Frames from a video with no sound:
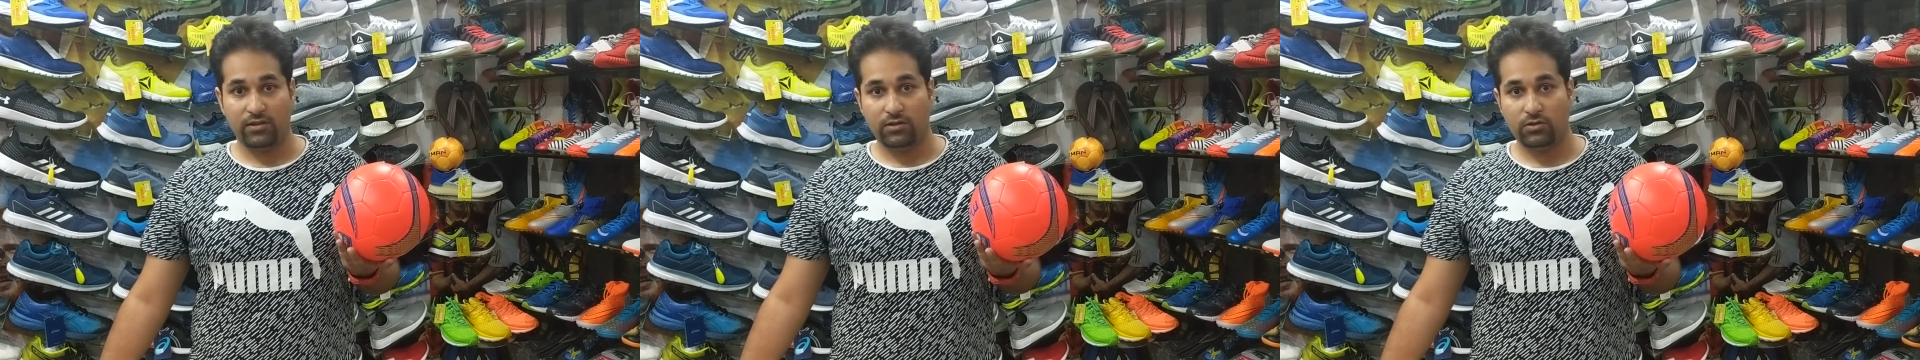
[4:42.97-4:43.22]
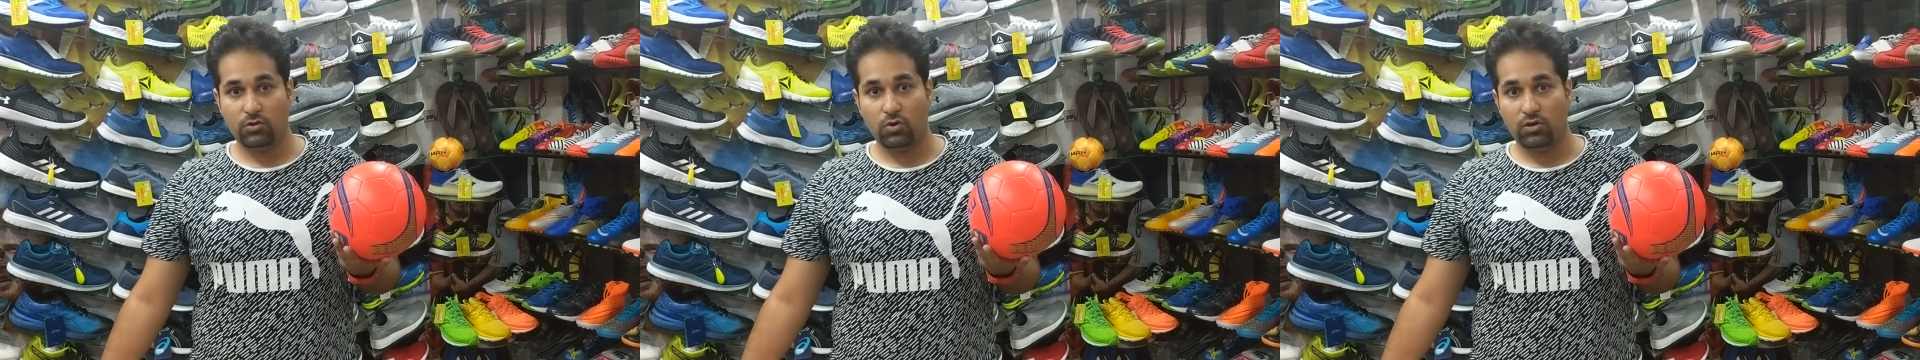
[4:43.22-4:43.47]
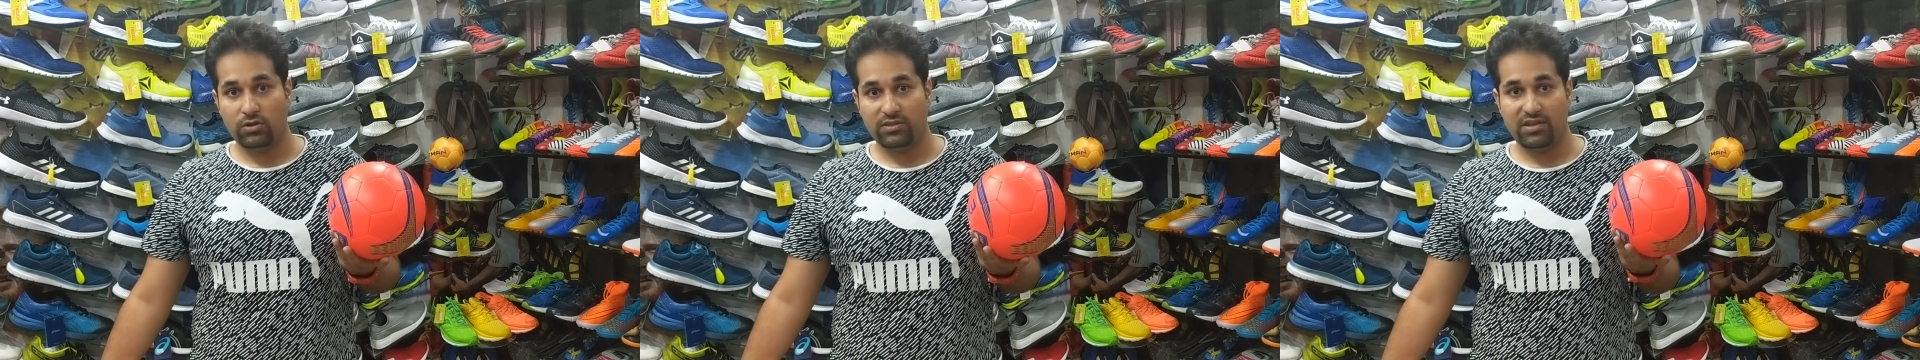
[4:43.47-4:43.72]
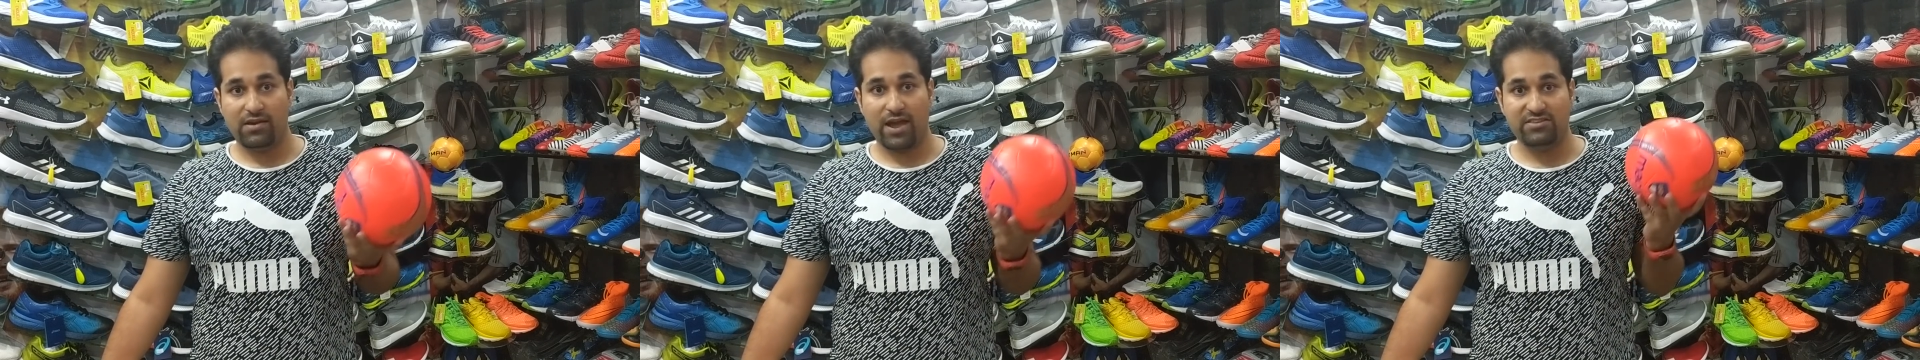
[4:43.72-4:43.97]

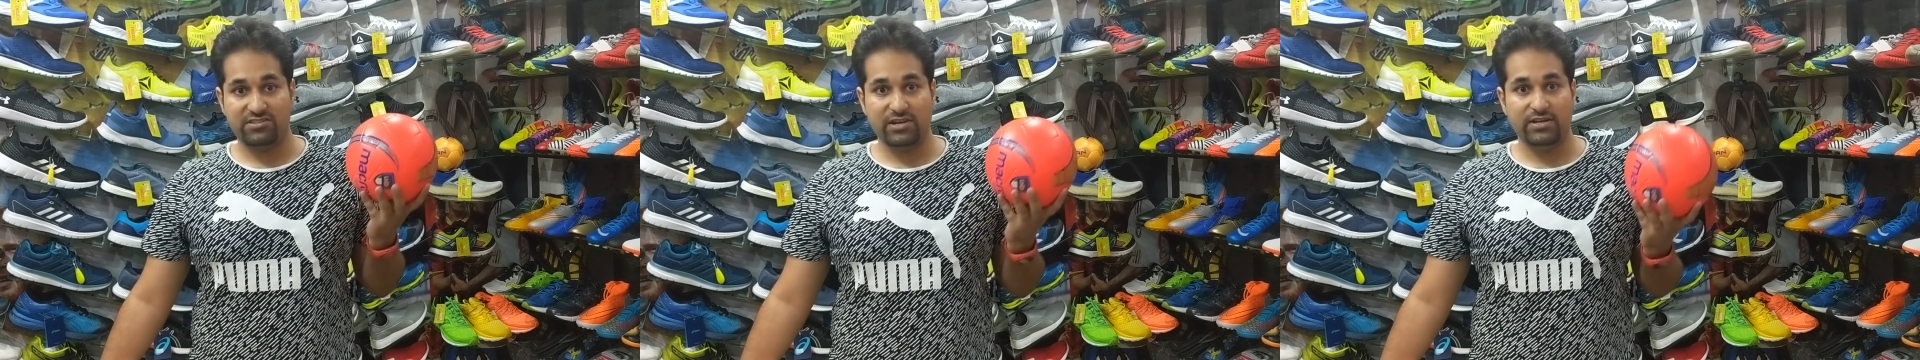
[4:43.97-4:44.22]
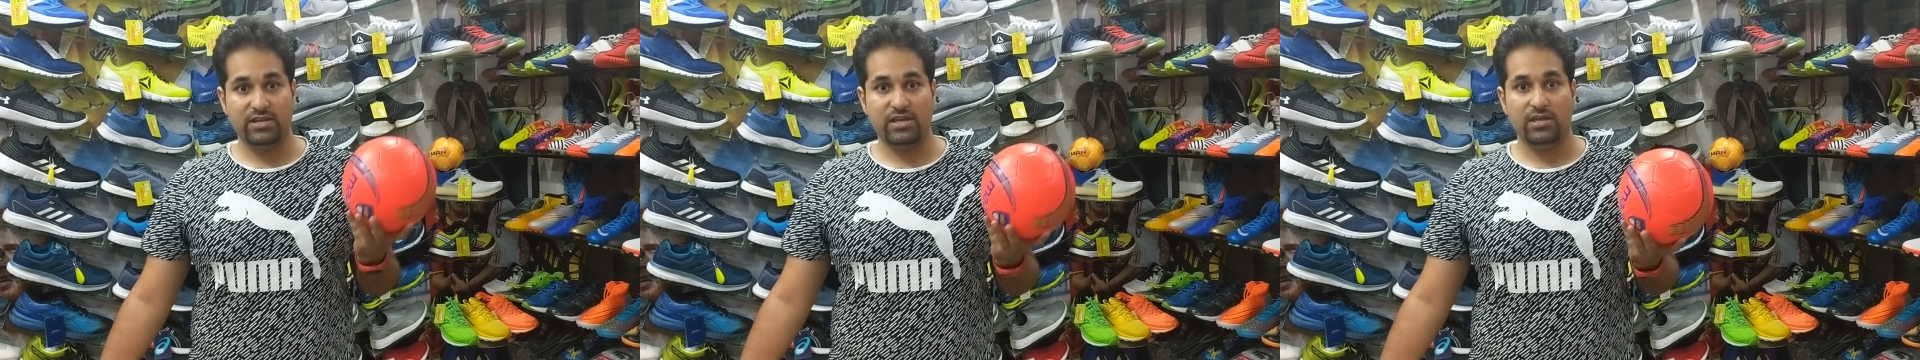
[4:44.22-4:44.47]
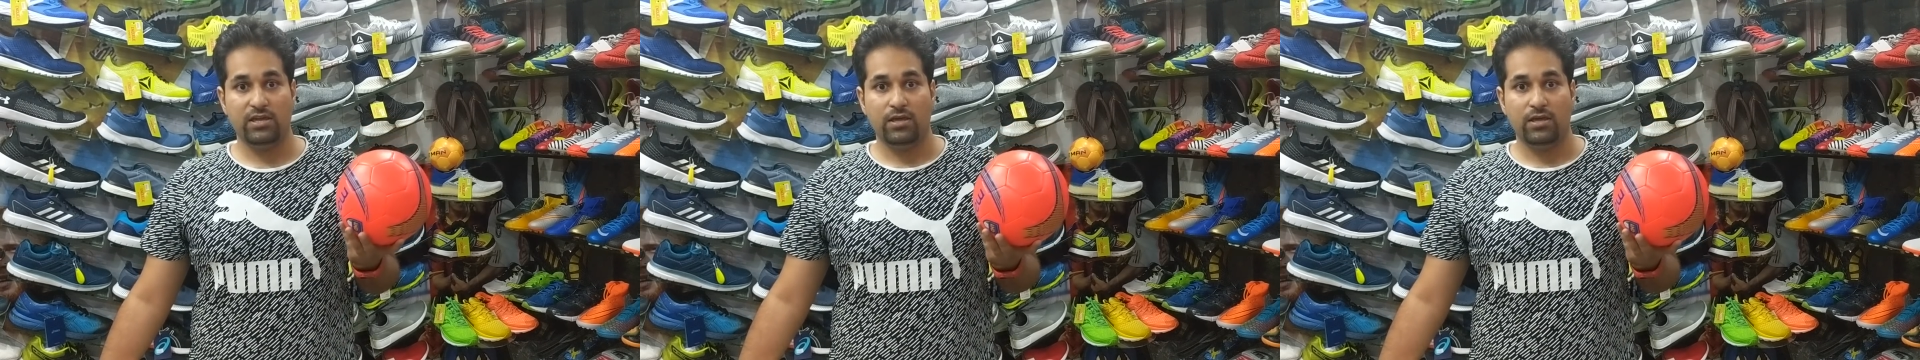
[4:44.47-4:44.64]
their agility,